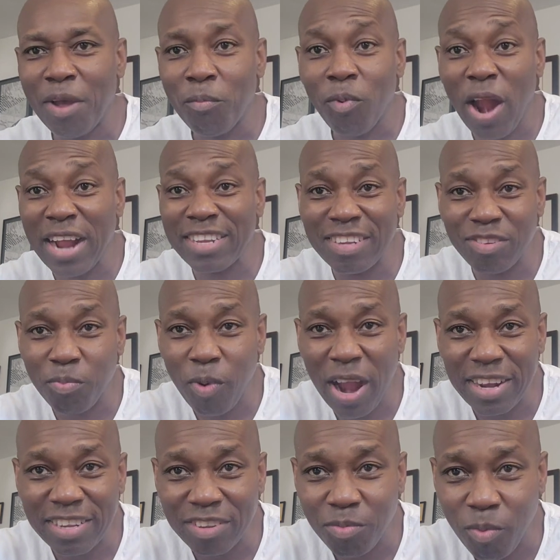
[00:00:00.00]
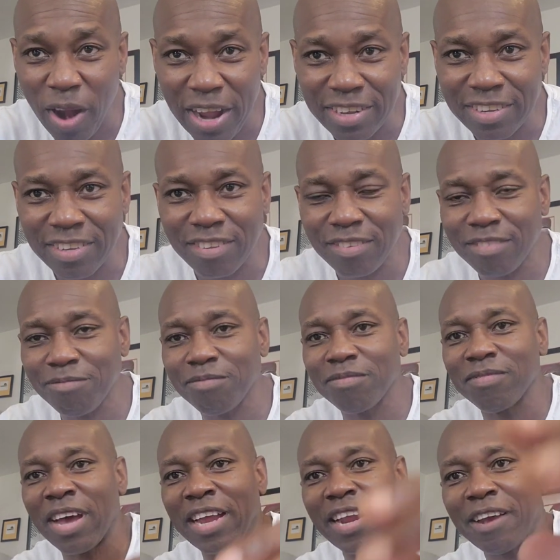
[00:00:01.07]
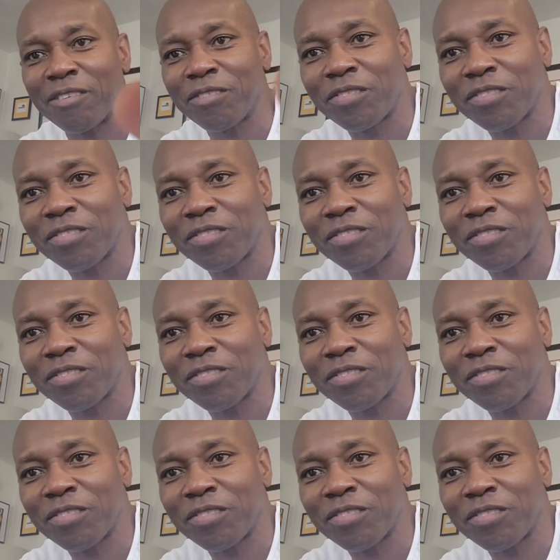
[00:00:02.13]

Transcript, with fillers: Practice, practice, practice. Bye now.